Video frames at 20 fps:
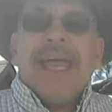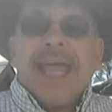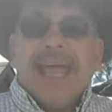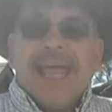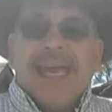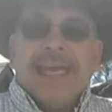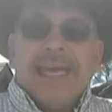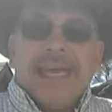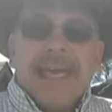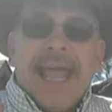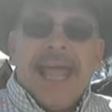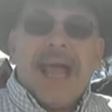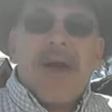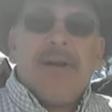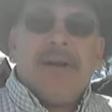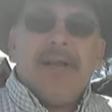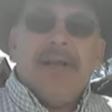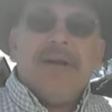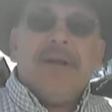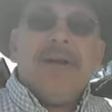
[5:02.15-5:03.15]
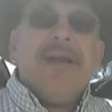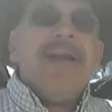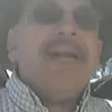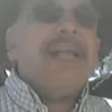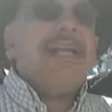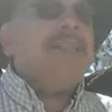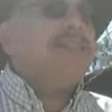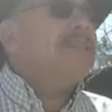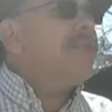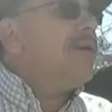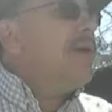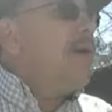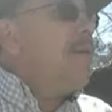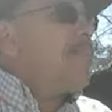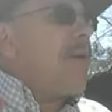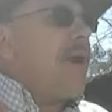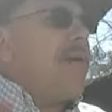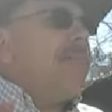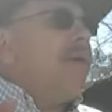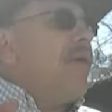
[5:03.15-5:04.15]
And now here it is,
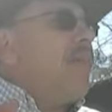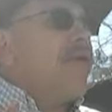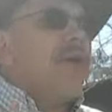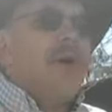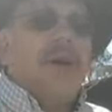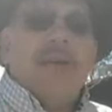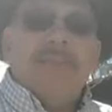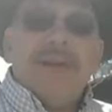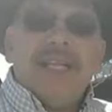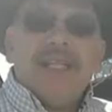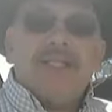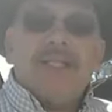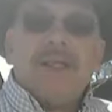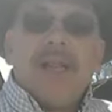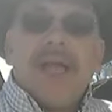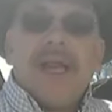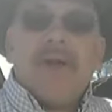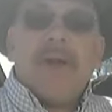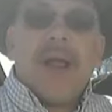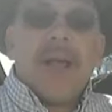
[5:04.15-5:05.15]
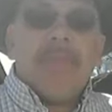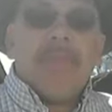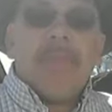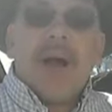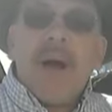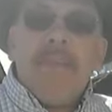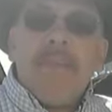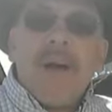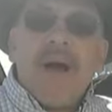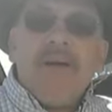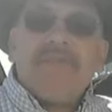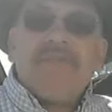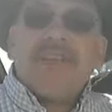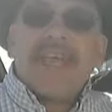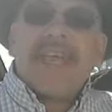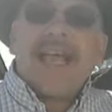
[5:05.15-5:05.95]
probably 30 minutes later, I'm up off the